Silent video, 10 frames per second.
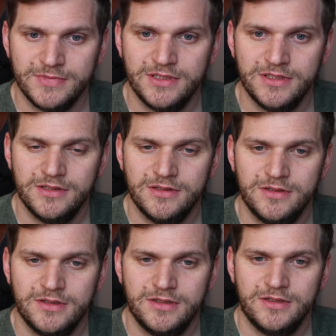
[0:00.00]

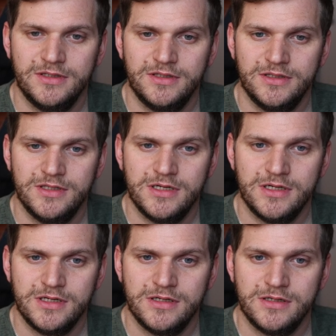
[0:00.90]

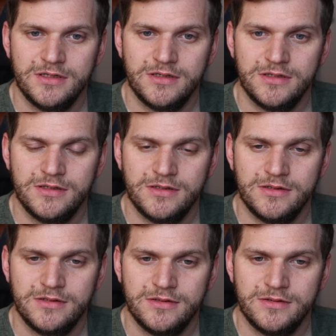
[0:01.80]

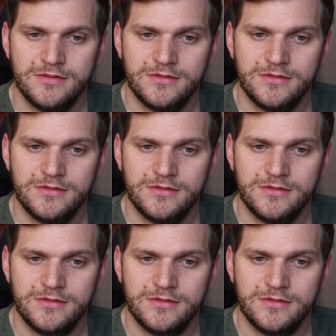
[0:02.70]
No one is speaking in this clip.